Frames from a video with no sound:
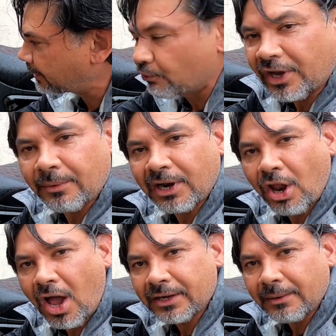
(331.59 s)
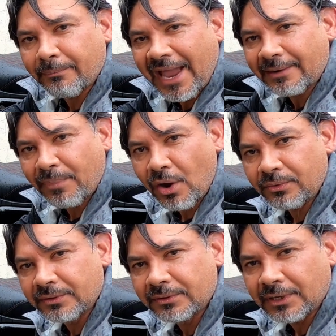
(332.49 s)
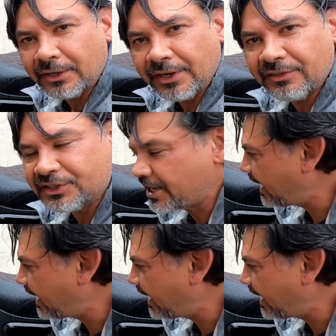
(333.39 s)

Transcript: I can run them along the backbone underneath the